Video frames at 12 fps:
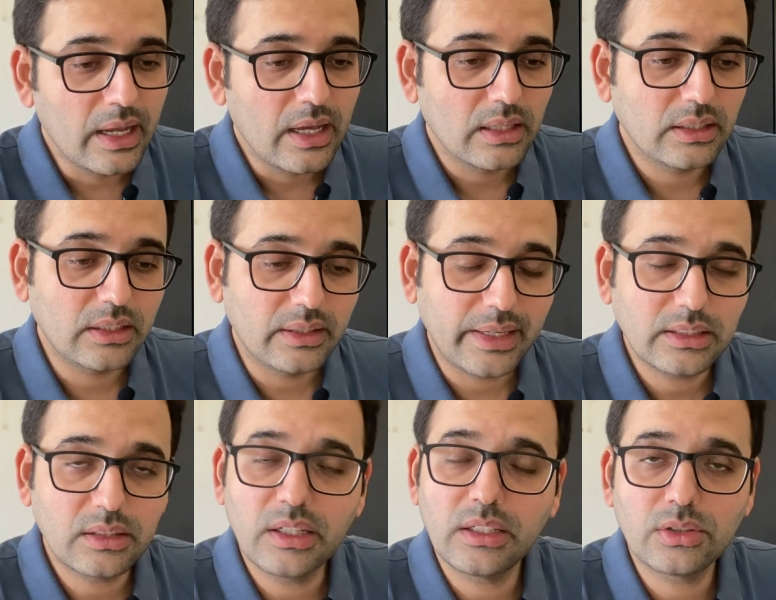The next
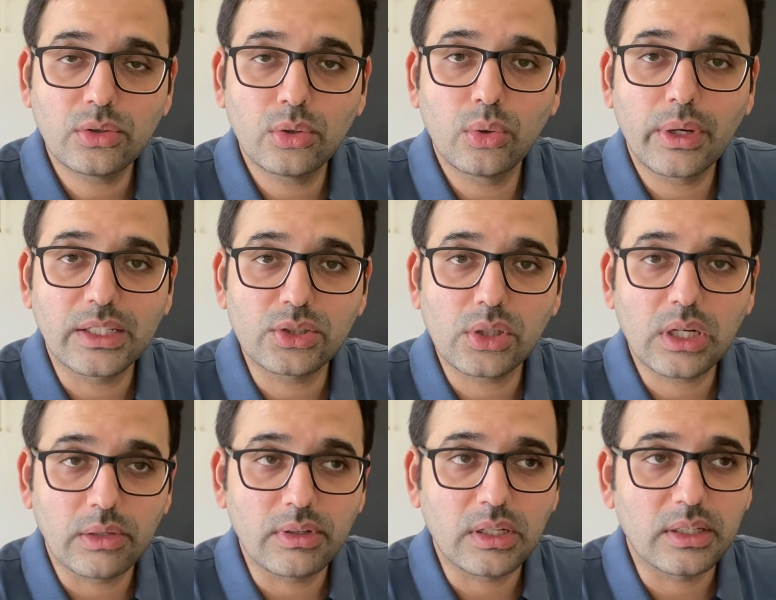thing is to look at your
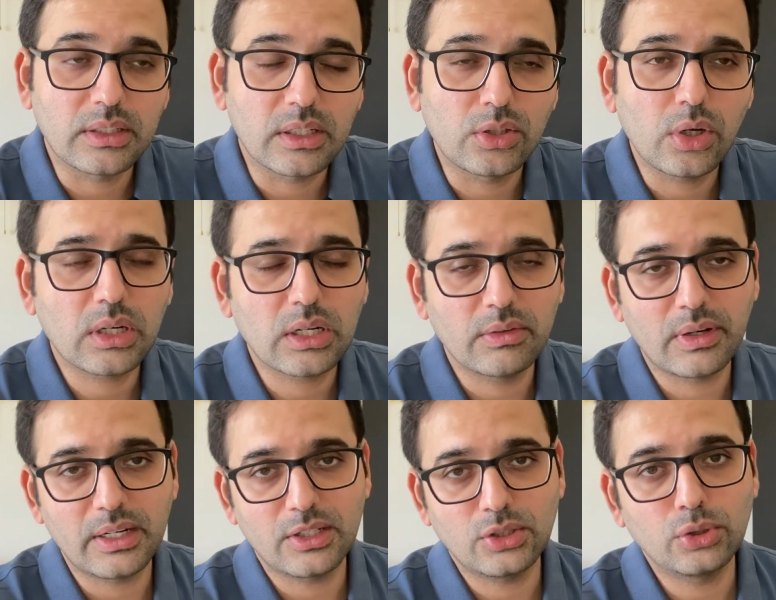cover letter. Your cover
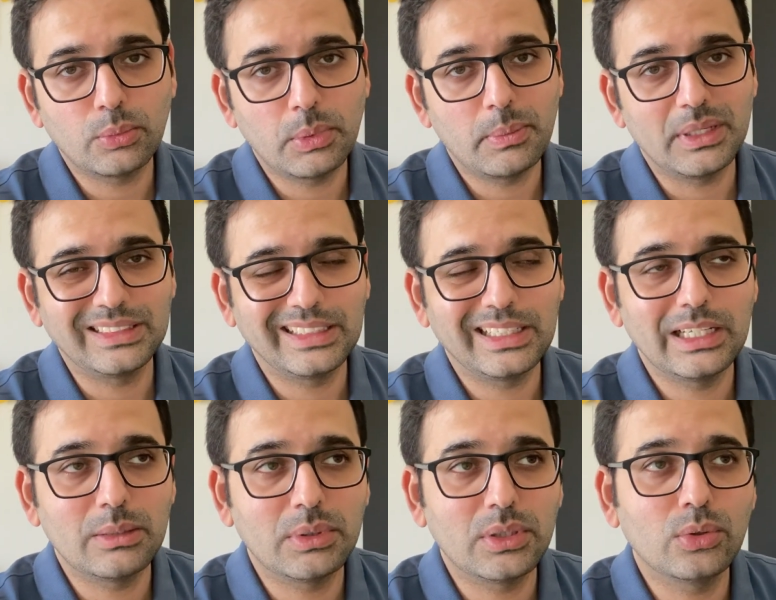letter should be basically
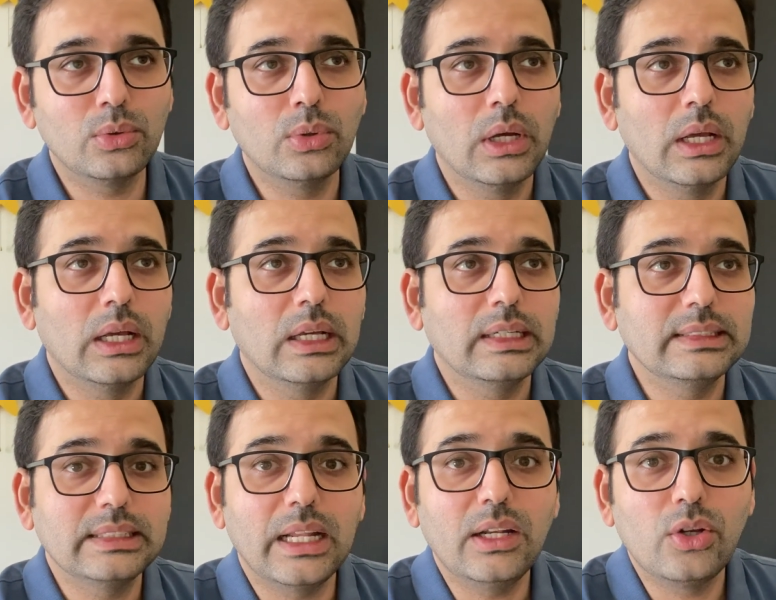able to
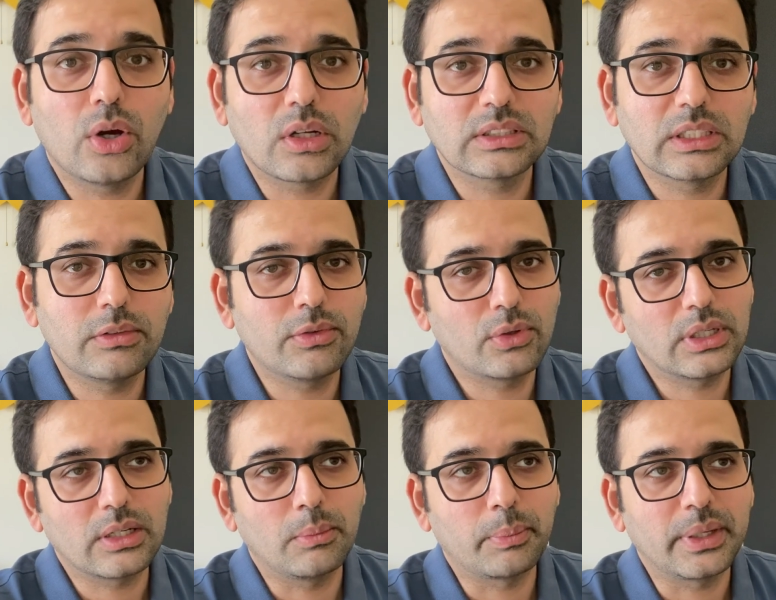sell yourself to the
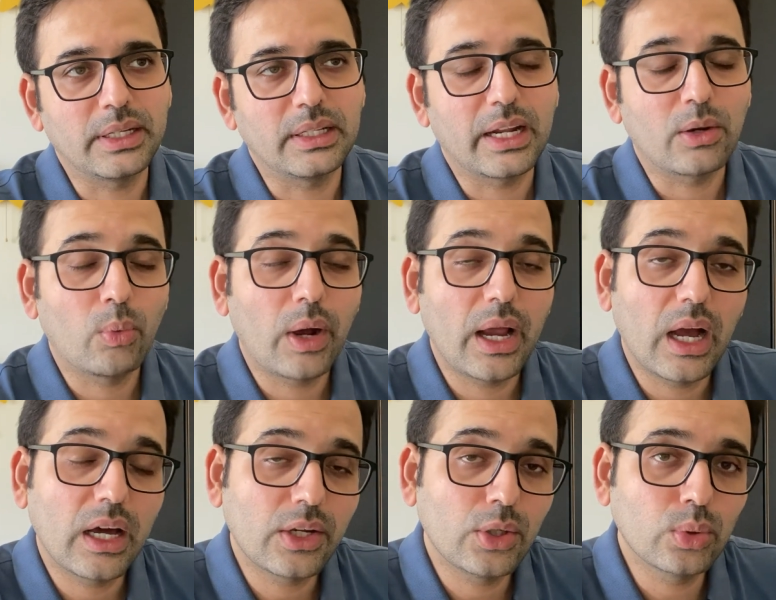company, like why
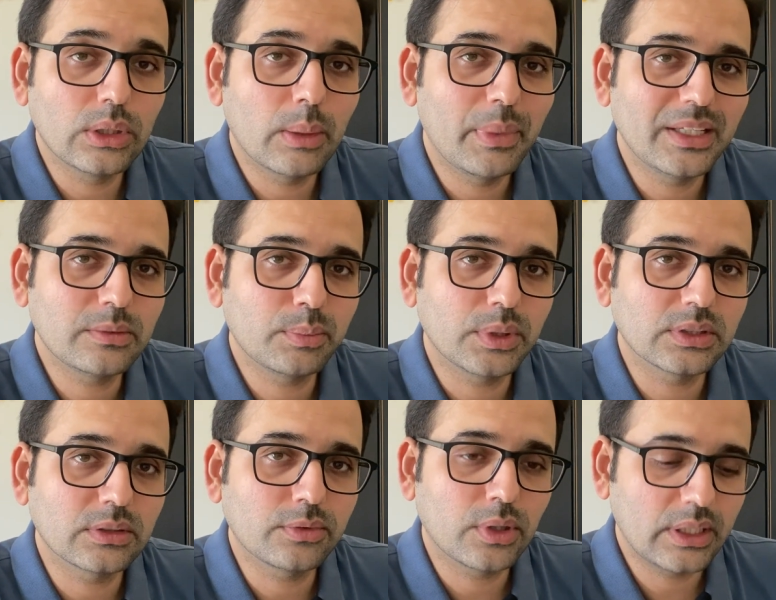are you the best
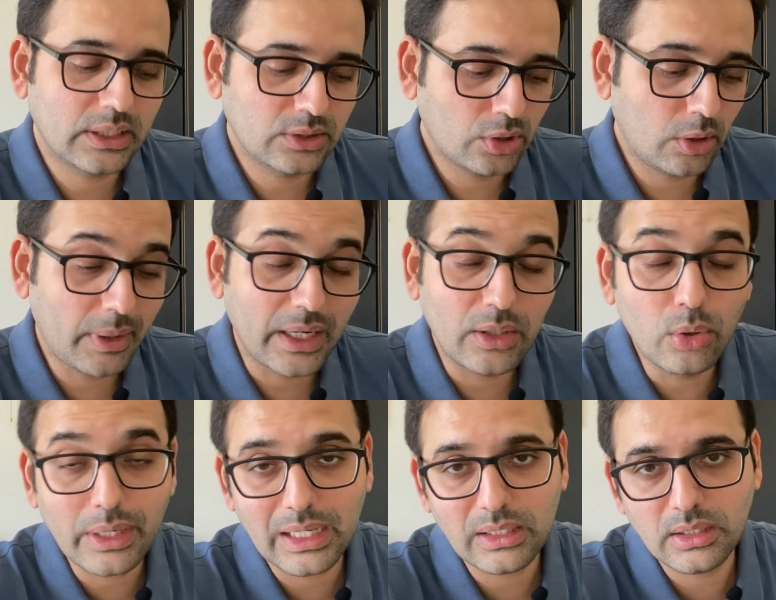person for that job, and
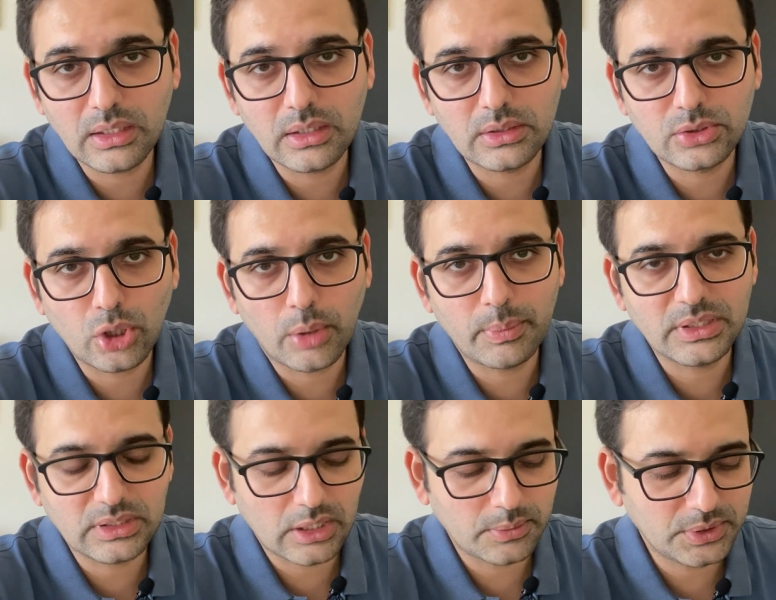look at the job
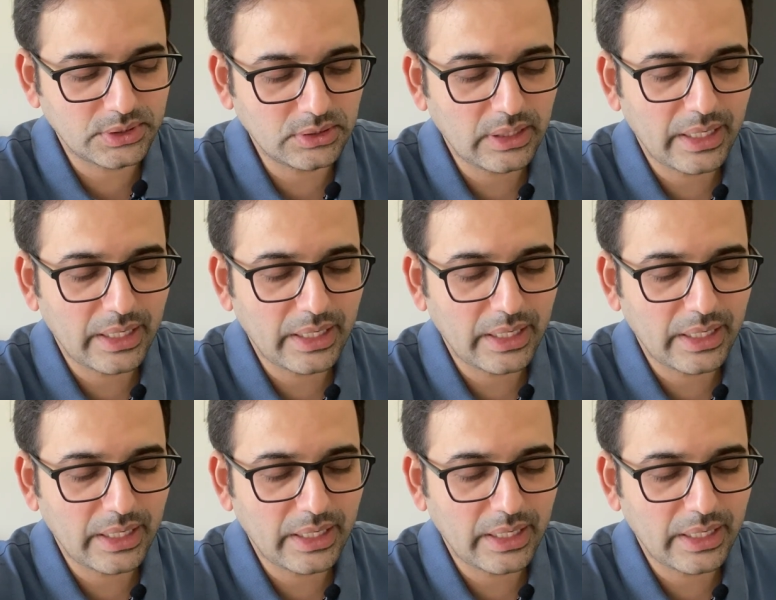description